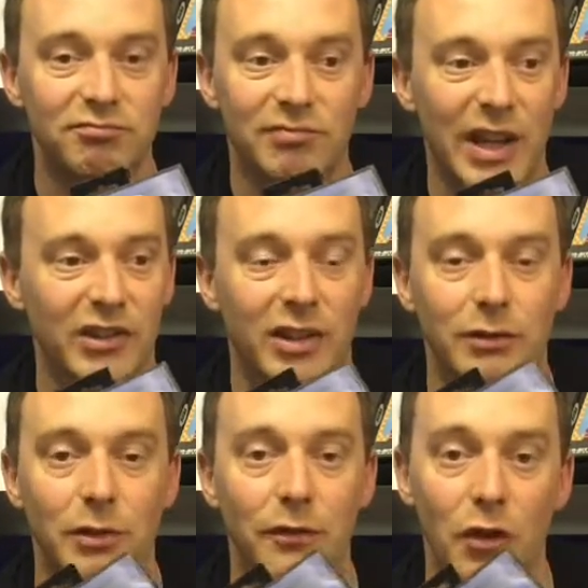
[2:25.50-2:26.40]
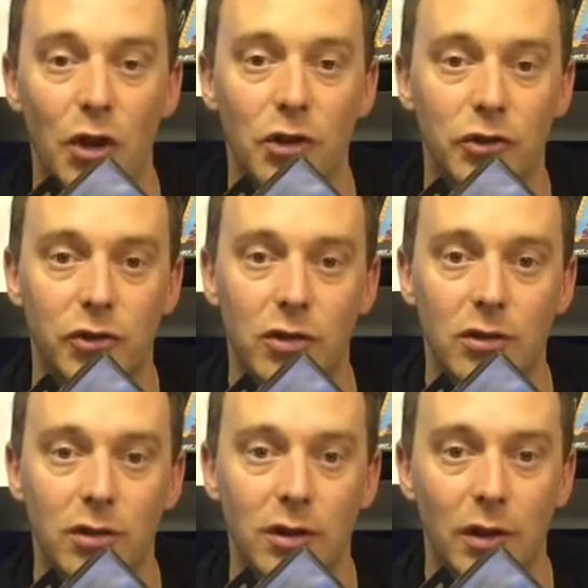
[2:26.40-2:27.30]
basically reversed
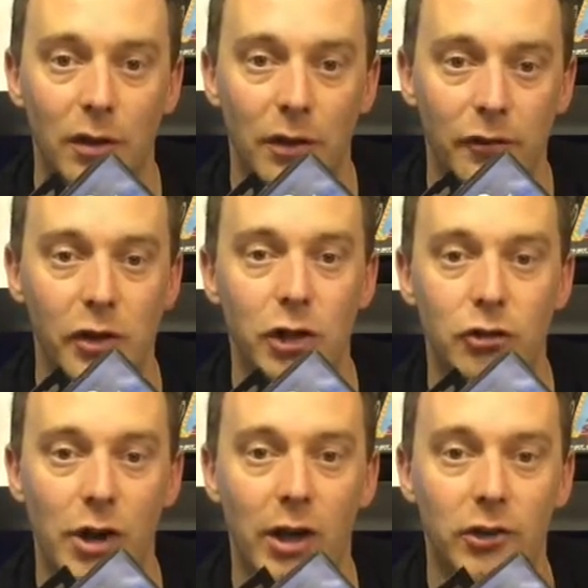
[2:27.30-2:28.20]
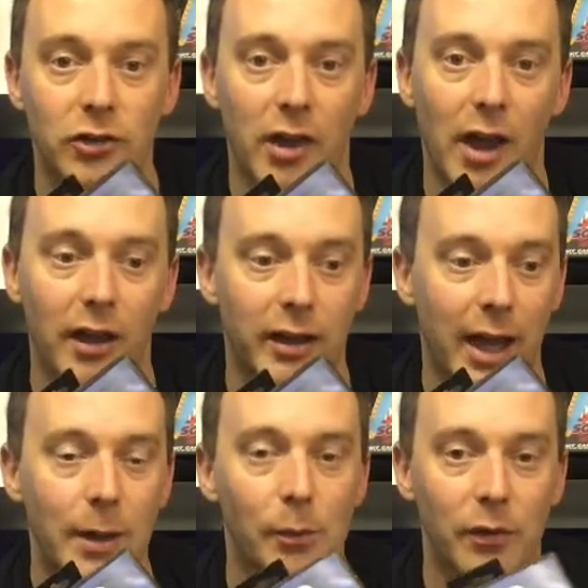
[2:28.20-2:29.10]
the 3 tracks that
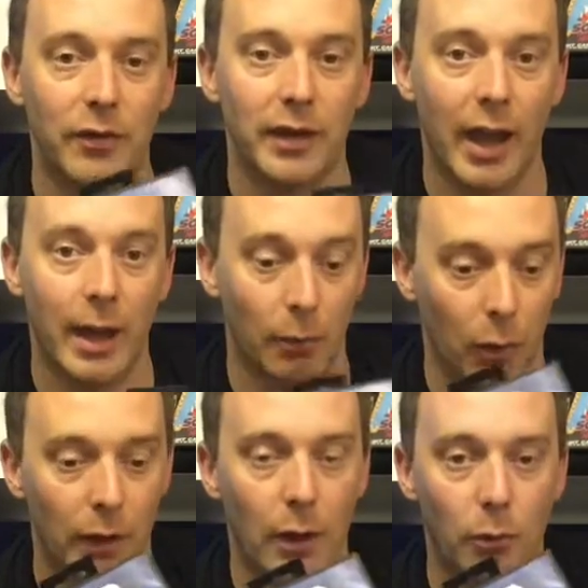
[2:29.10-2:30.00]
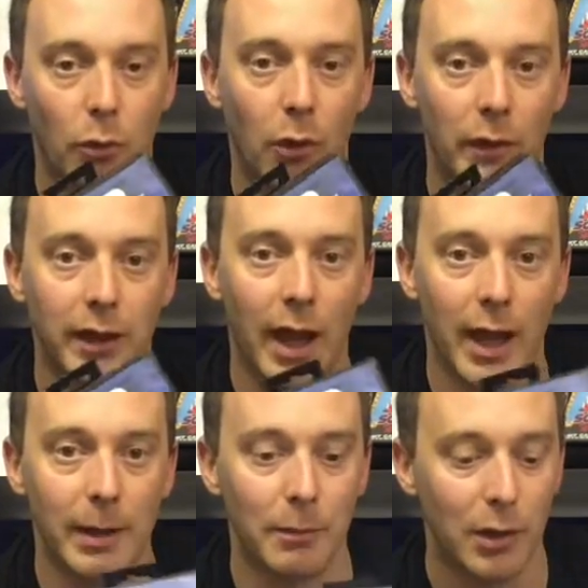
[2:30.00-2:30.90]
came with the game, or that were on the
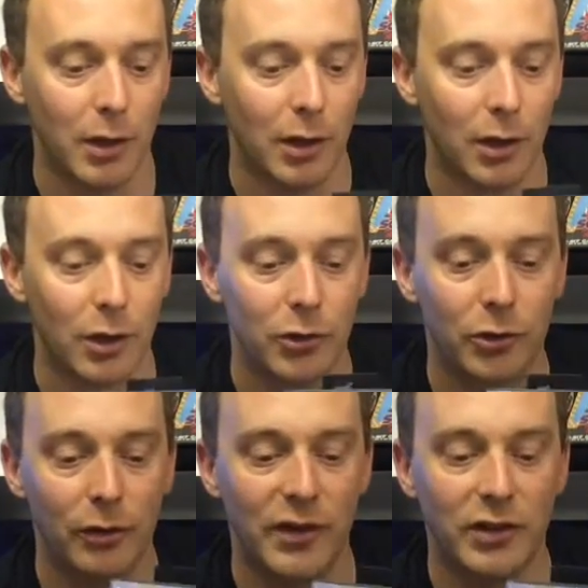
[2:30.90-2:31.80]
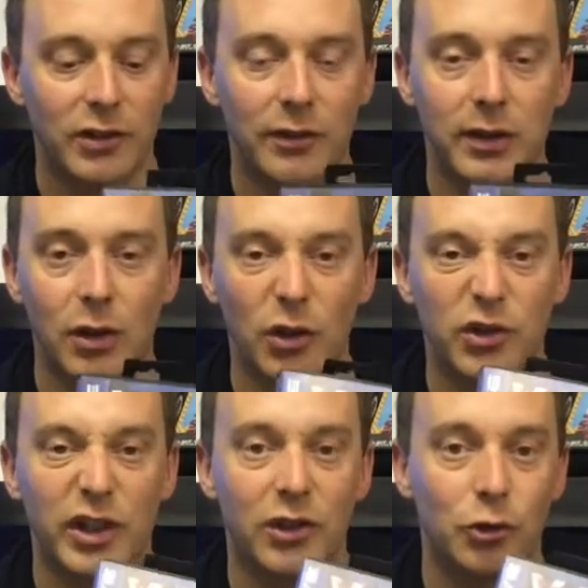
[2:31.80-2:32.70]
game. So effectively you got
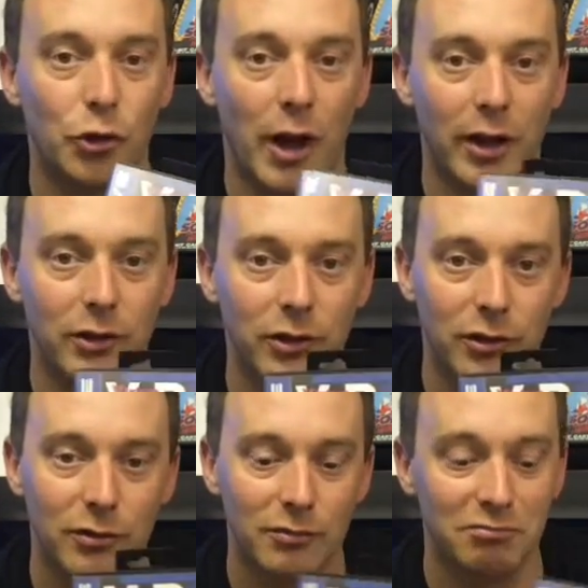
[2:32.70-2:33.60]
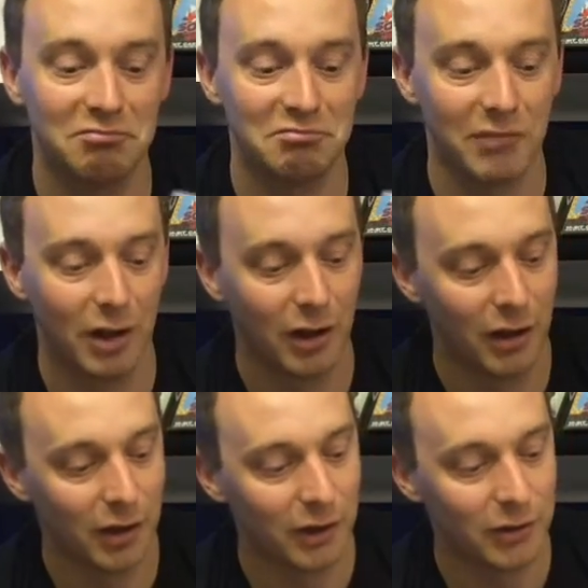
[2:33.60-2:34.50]
6 tracks.
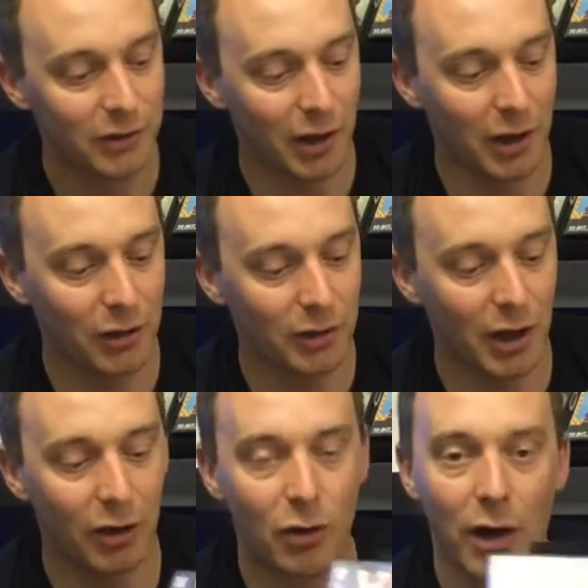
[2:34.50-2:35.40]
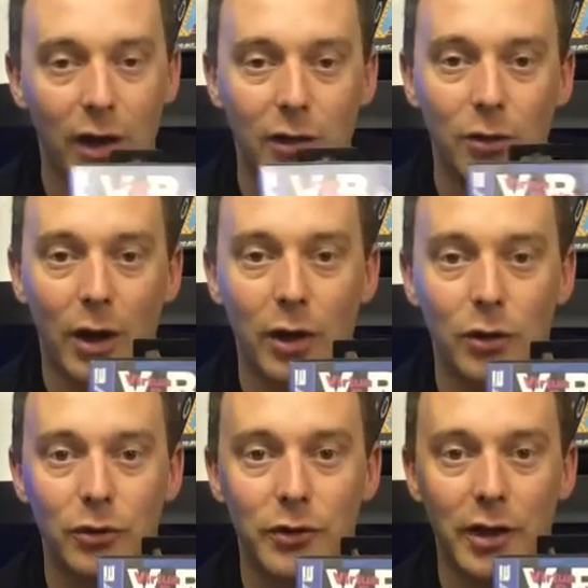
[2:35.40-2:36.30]
So yeah, quite a
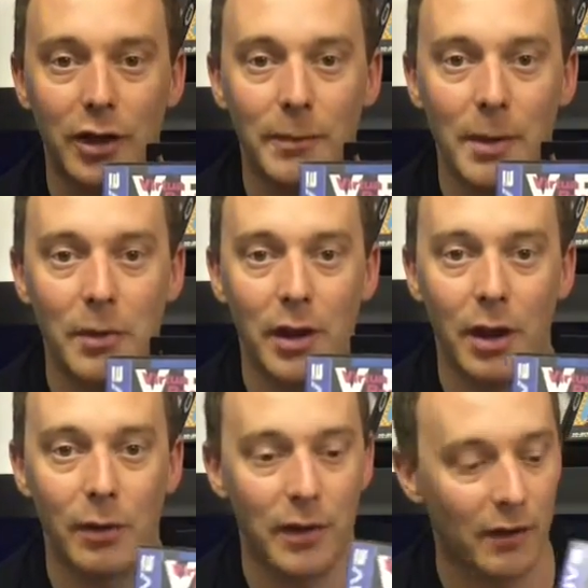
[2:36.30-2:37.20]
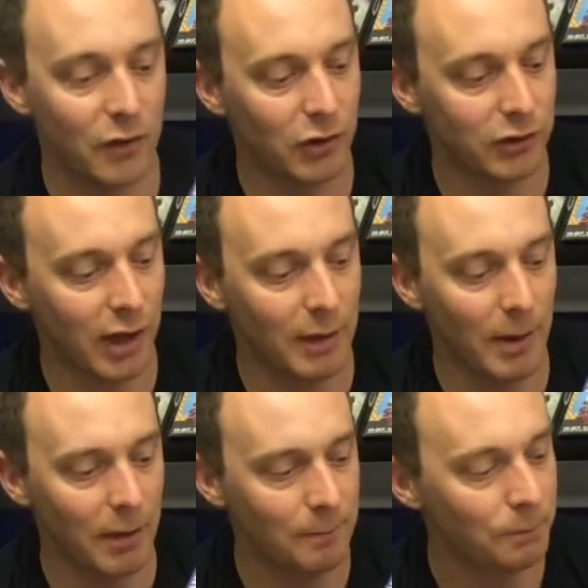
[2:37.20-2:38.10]
good memory of that when that first came
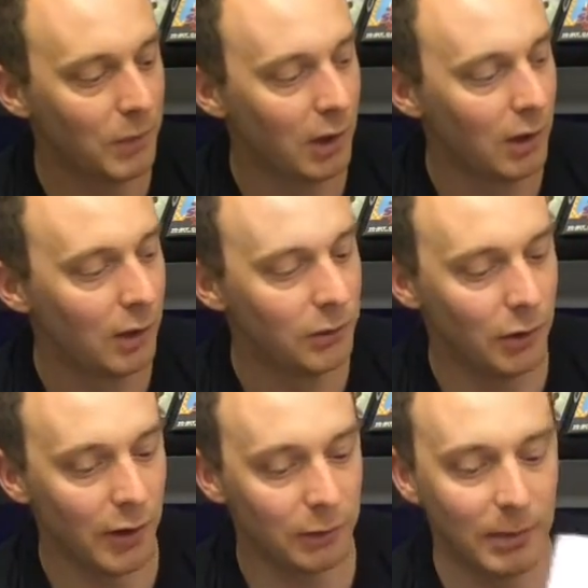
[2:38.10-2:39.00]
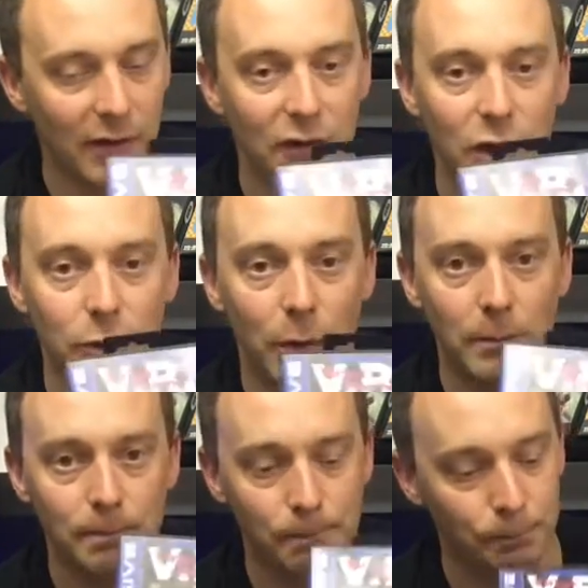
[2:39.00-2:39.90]
out. So that's my first one,
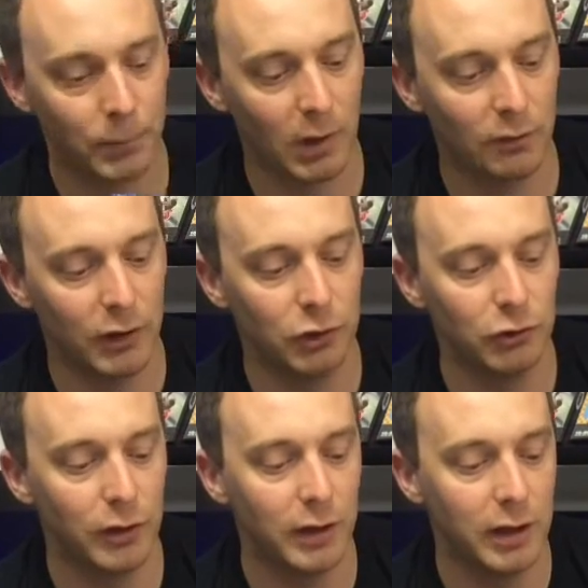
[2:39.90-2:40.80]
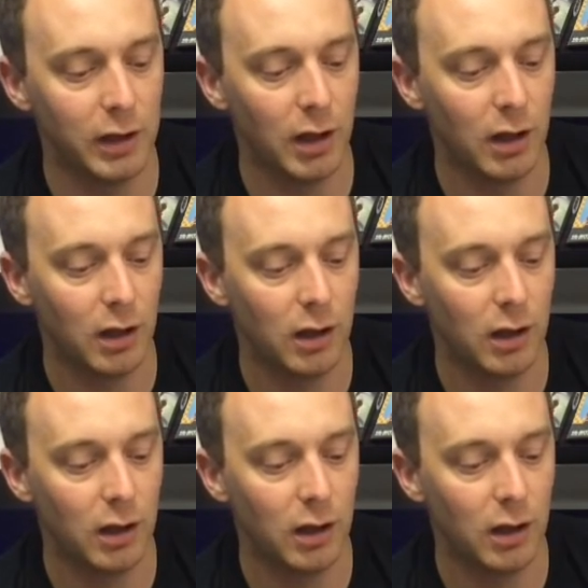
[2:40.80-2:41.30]
featuring the